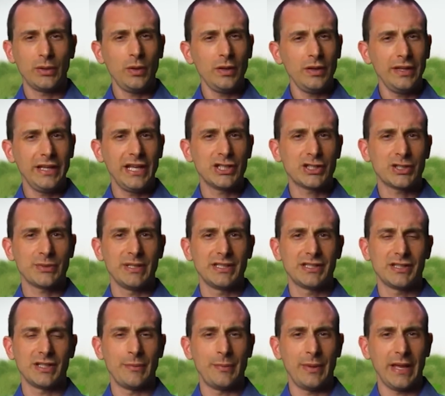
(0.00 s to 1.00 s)
all the instruments
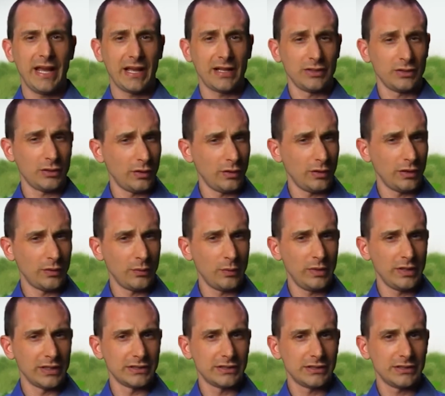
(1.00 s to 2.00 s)
in a band all at
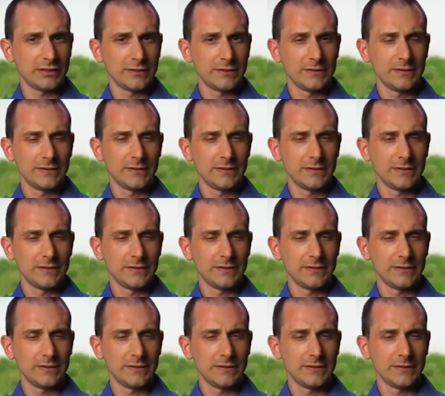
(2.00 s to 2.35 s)
once.